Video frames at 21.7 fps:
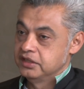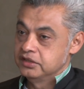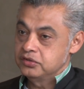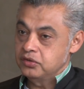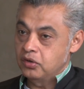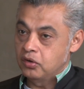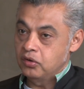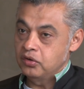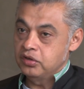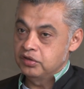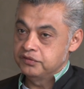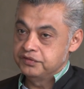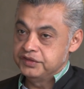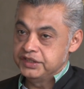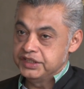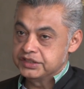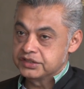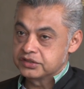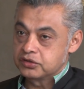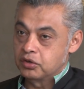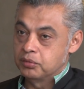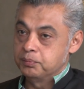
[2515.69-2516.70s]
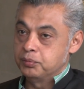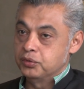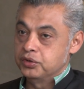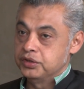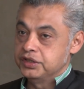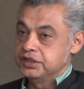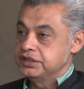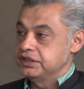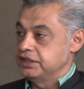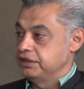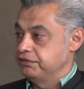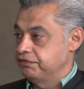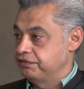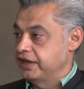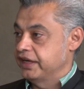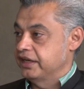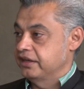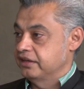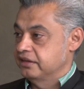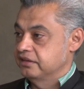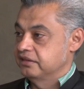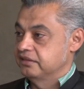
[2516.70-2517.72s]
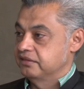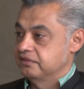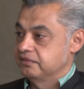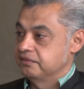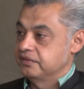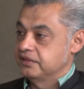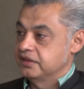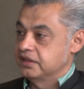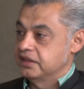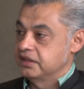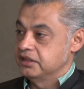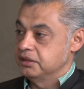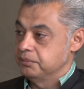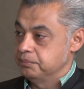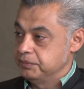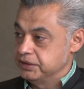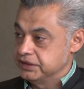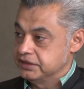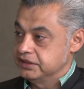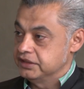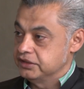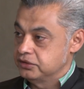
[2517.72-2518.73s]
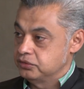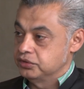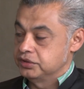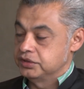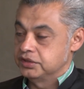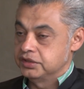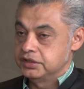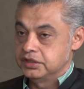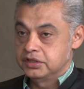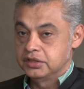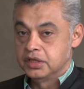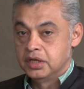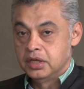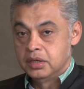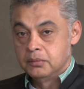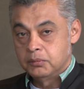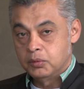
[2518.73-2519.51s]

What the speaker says: So all of these components affect the business to a certain degree.